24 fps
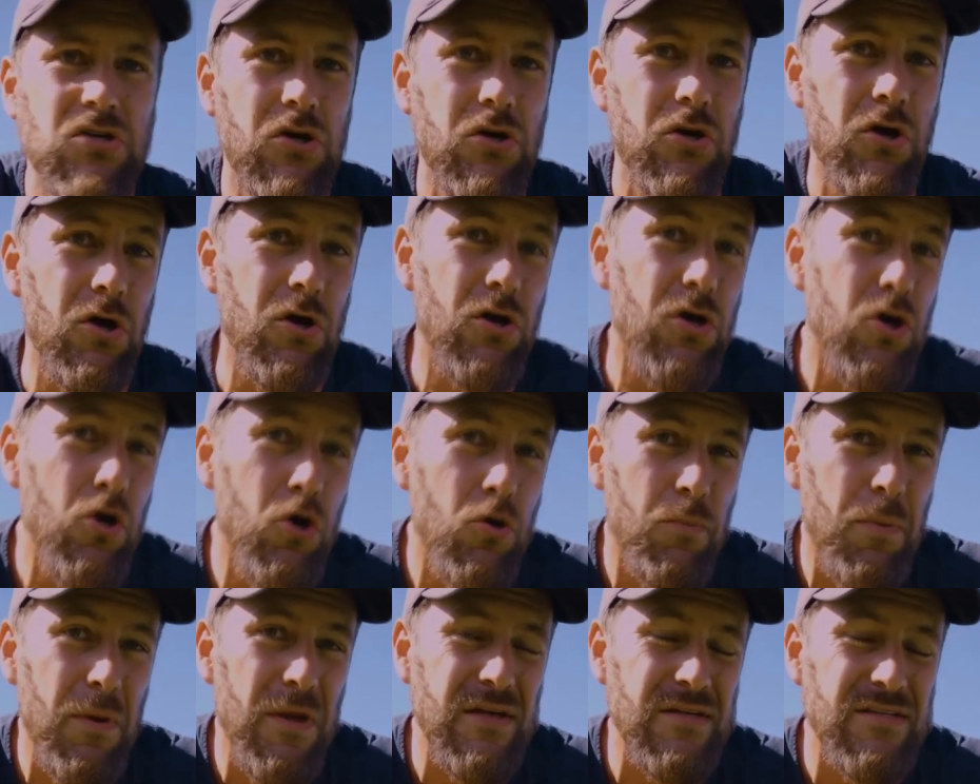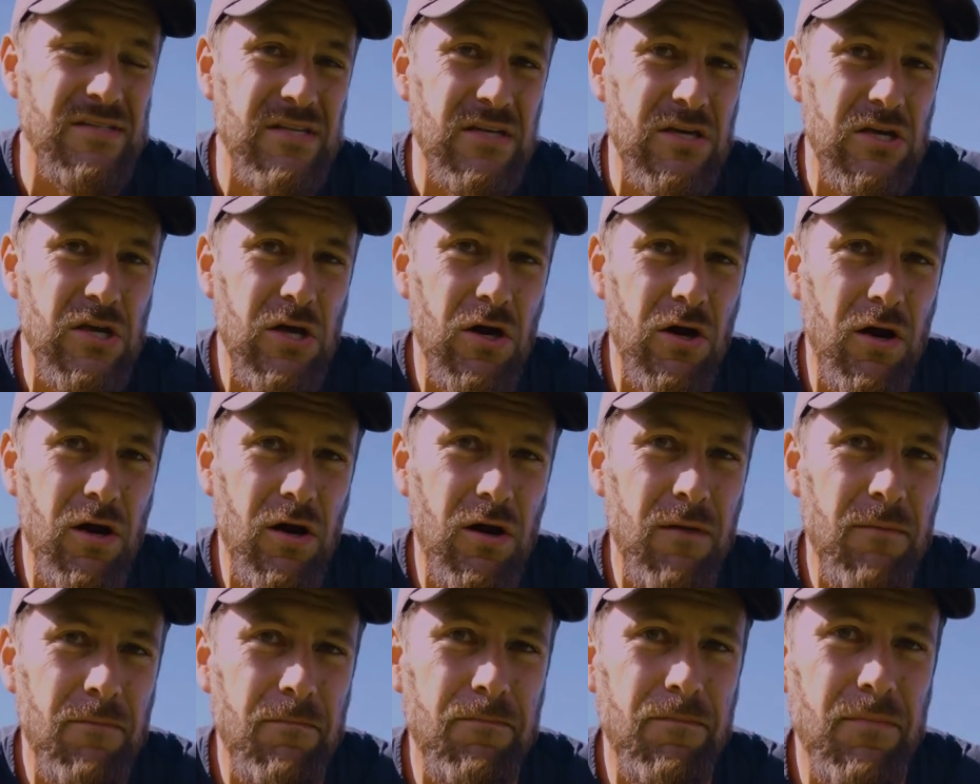sure your coop is
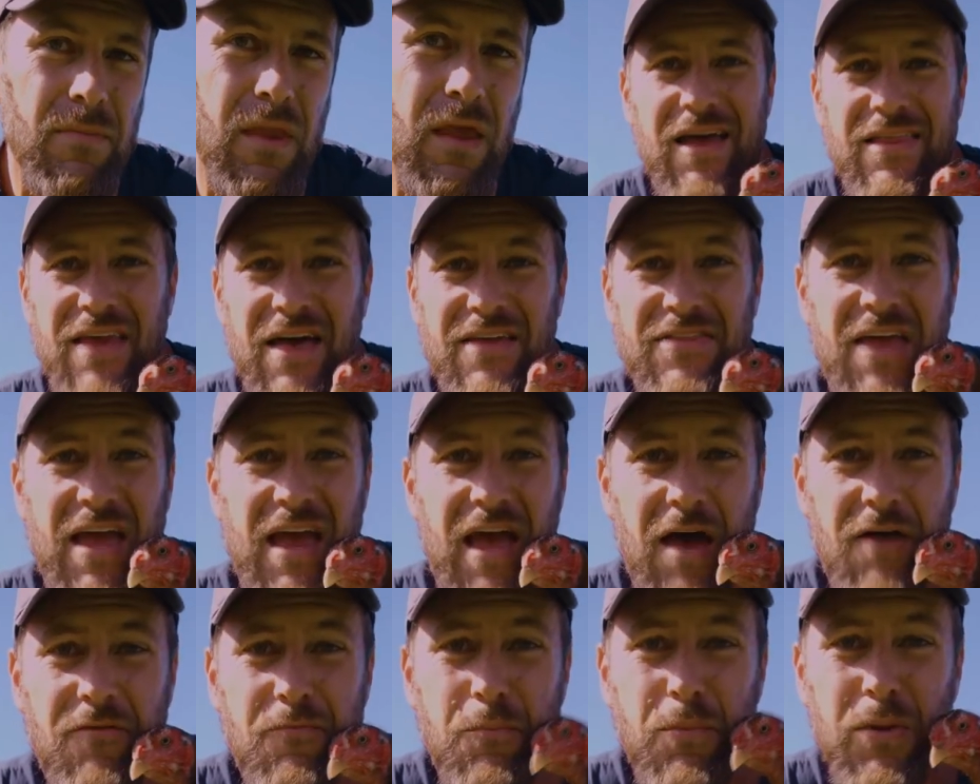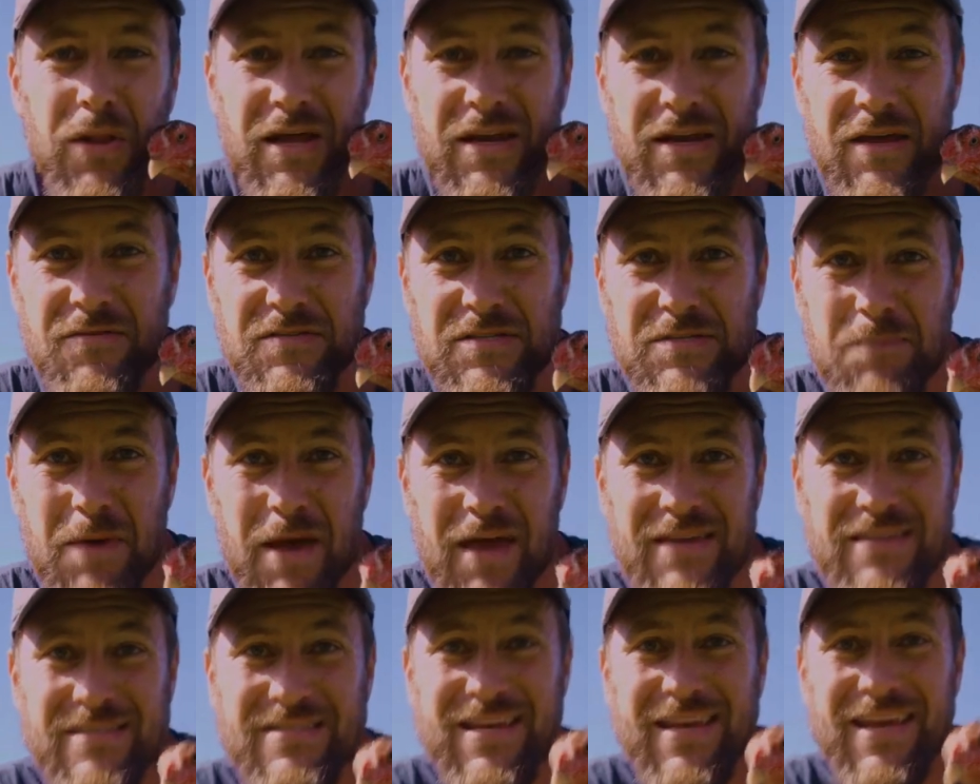secure and that they have plenty of
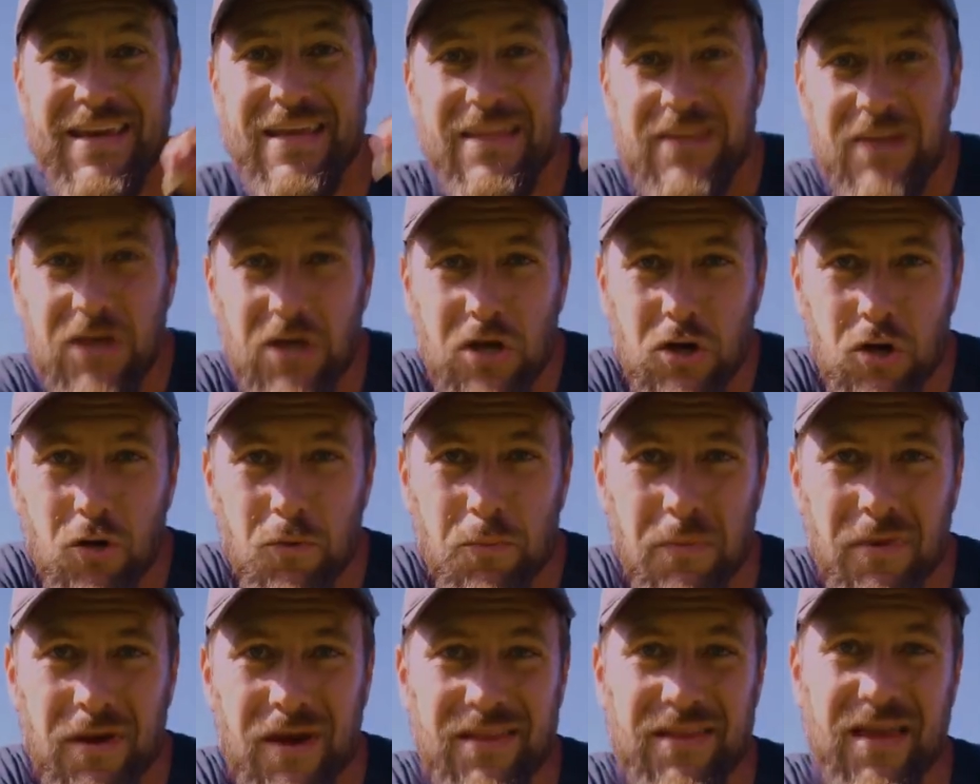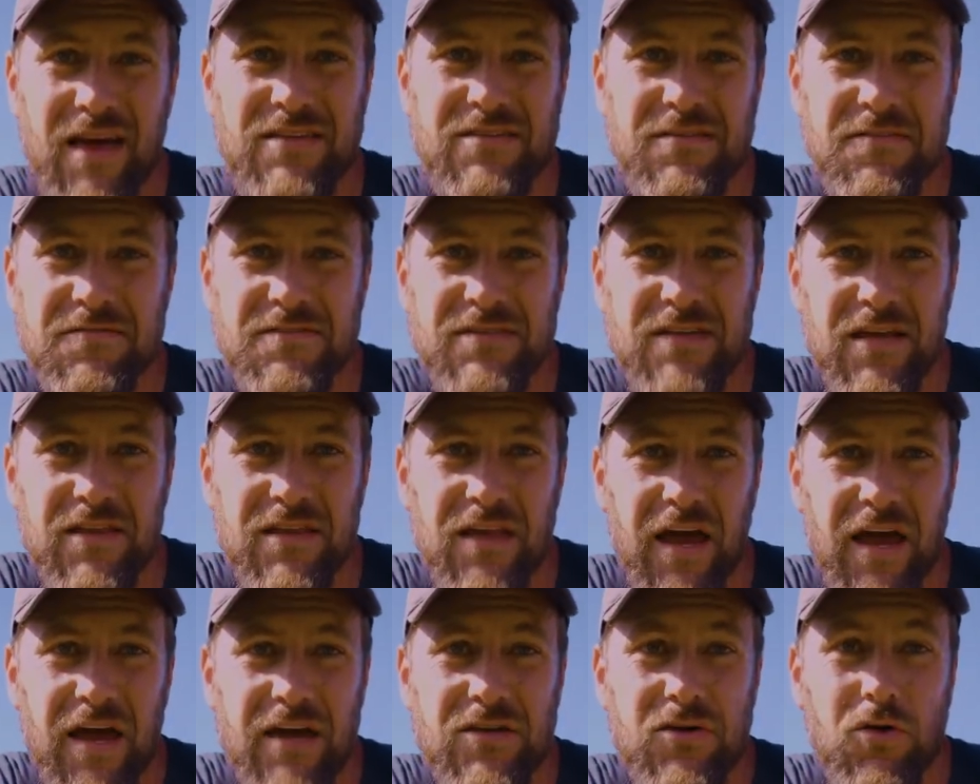space in the coop and lots of
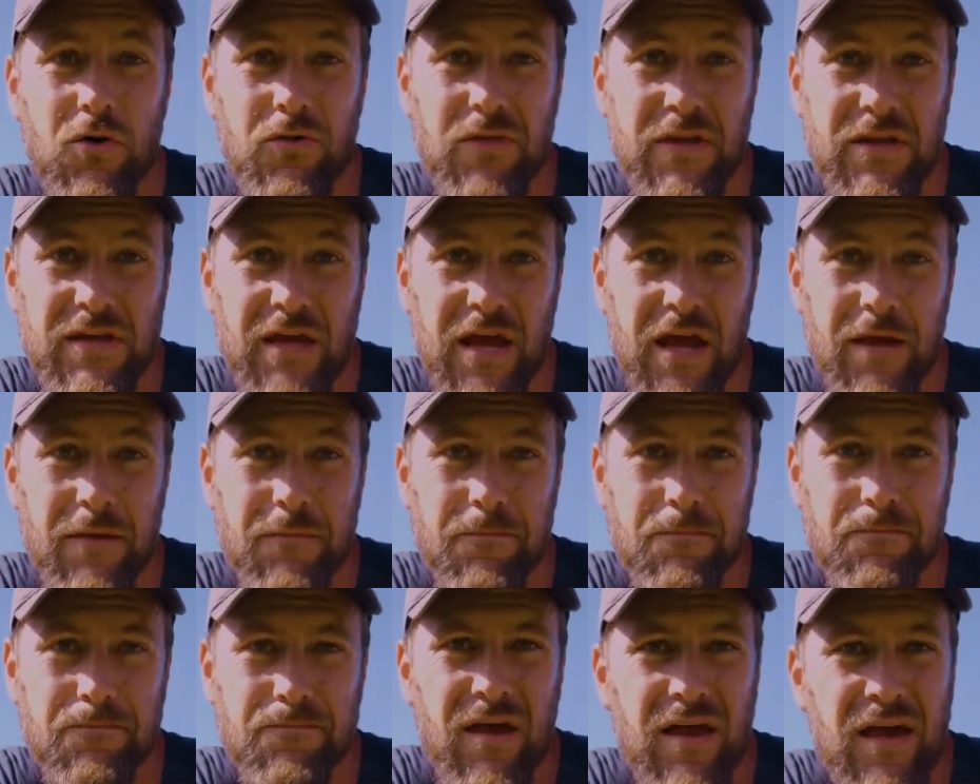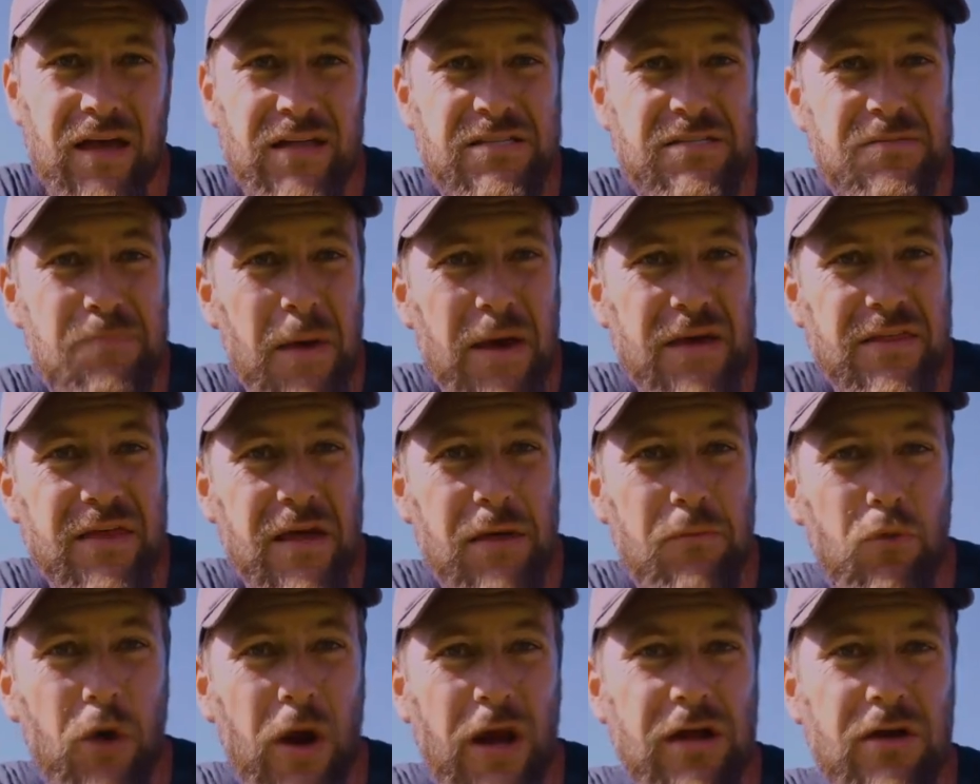sunlight during the day. Inspect
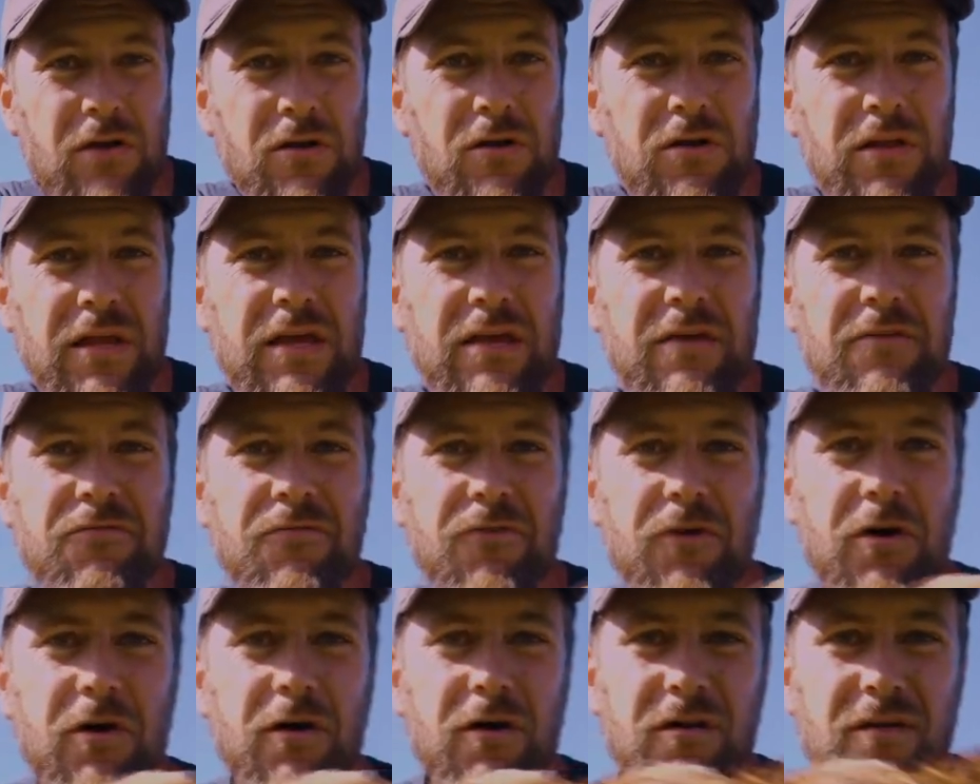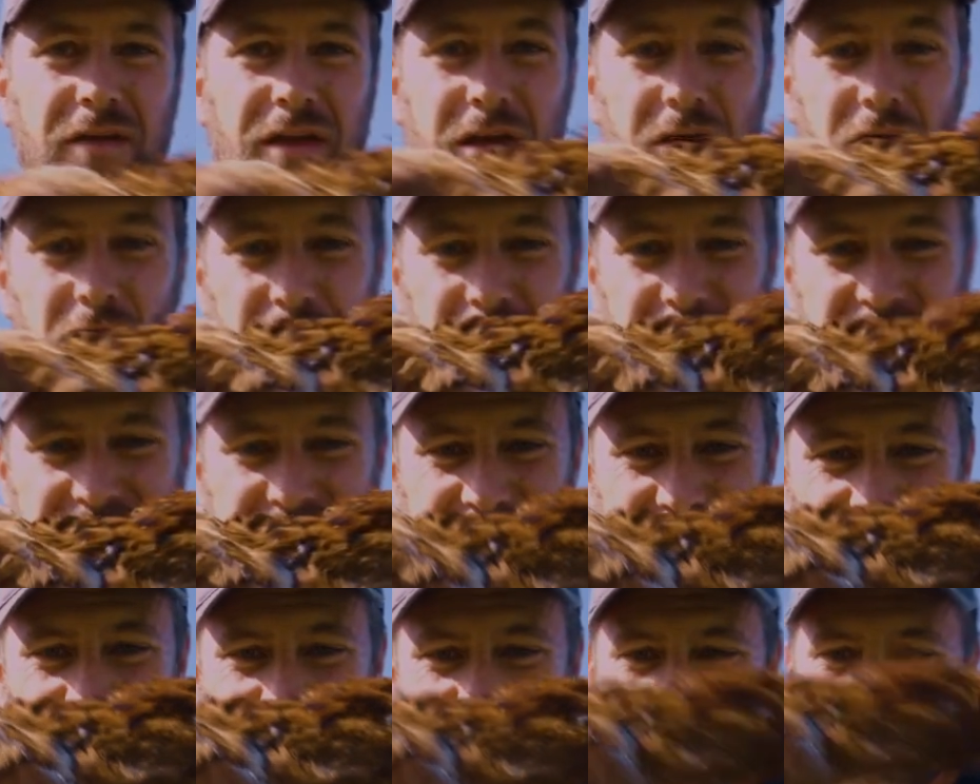them regularly for
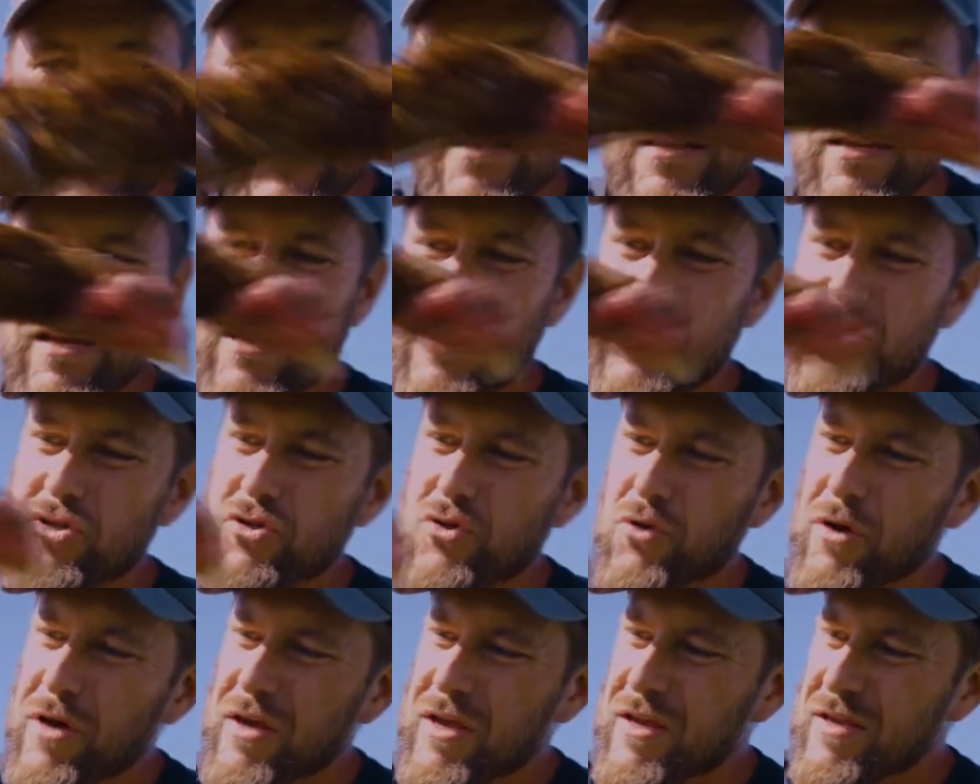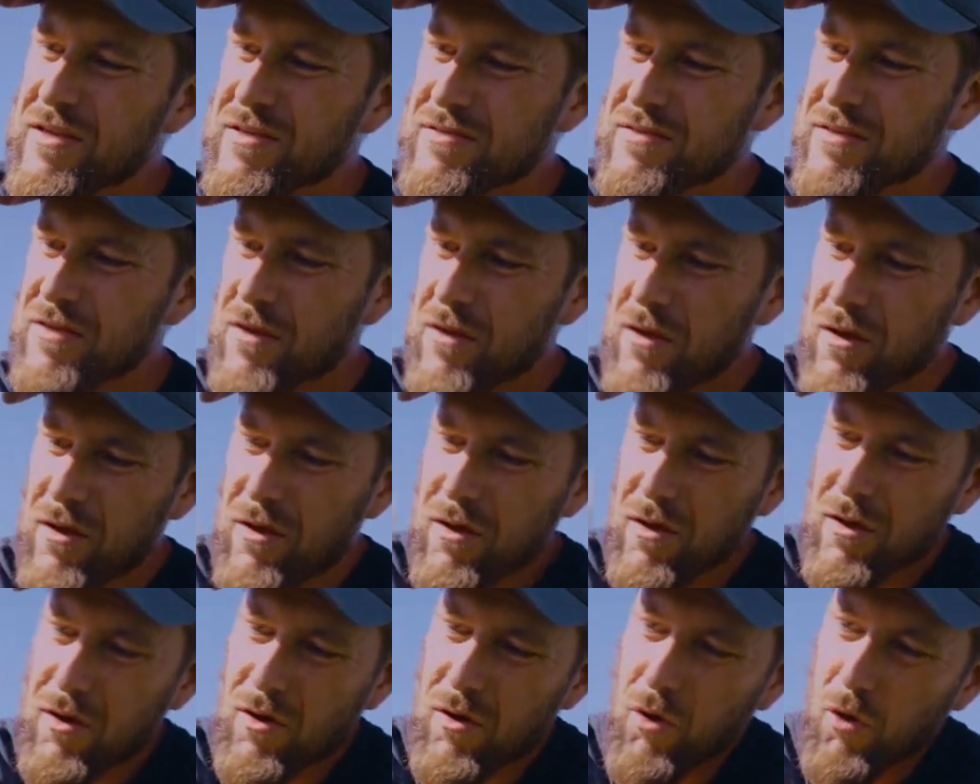illnesses, injuries,
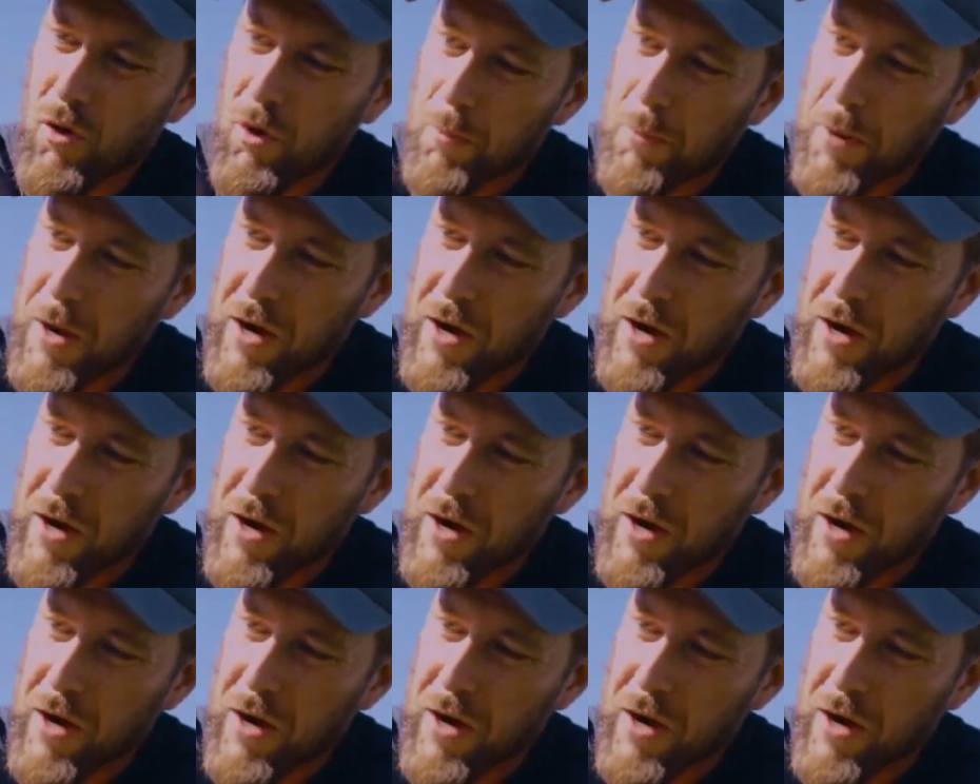or